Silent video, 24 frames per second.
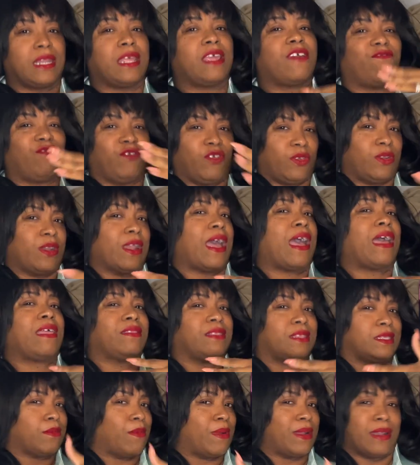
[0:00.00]
If you're not,
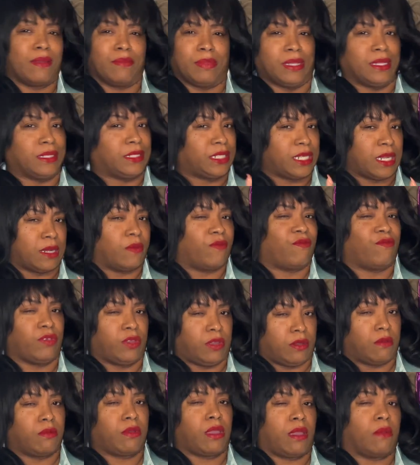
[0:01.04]
this might not be the channel for
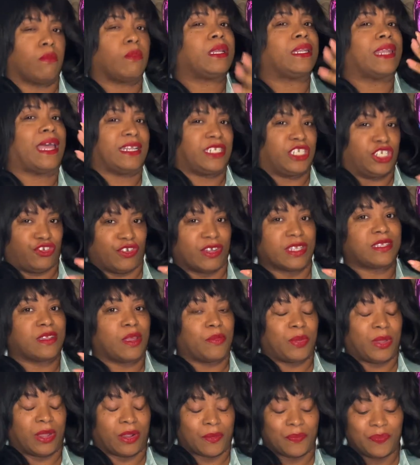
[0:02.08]
you, okay? We like to dress up
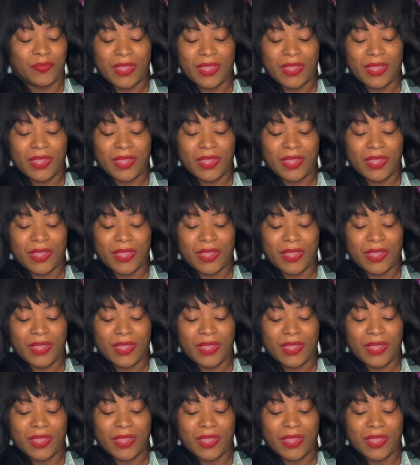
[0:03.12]
here.